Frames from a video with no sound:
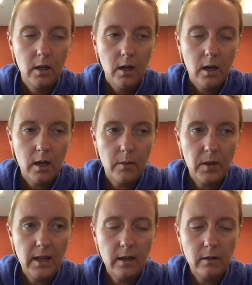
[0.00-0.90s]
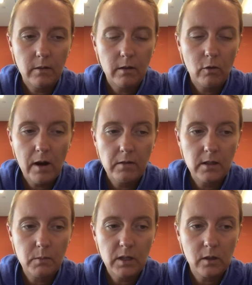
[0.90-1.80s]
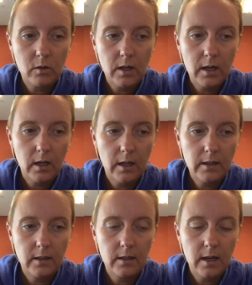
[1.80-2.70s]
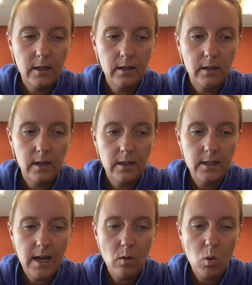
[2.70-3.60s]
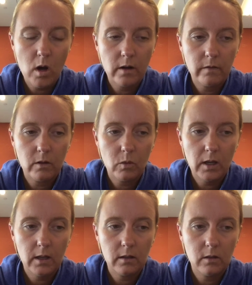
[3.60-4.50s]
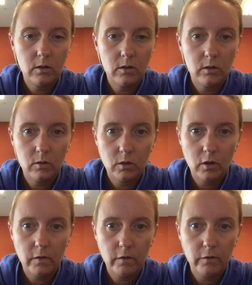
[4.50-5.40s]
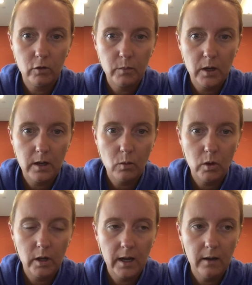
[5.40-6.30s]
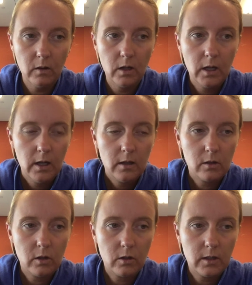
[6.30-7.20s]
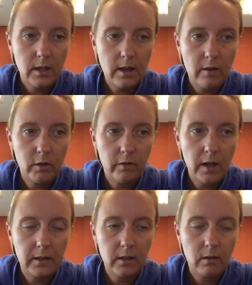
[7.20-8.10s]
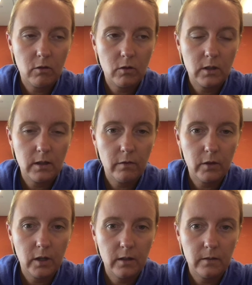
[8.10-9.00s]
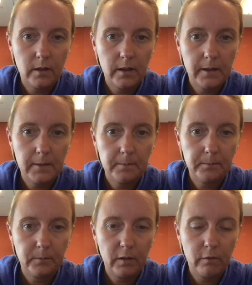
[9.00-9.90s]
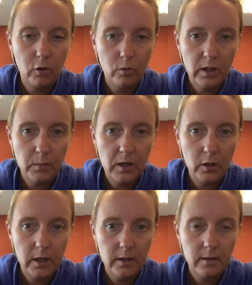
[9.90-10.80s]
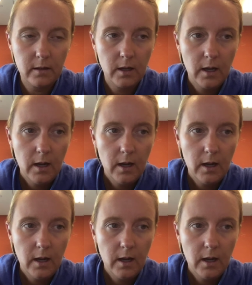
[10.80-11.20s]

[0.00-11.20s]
Throughout this MesoCycle, I decided in day 1 of the week to do sort of a full body workout. So you'll see that reflected through the different 4-week periods.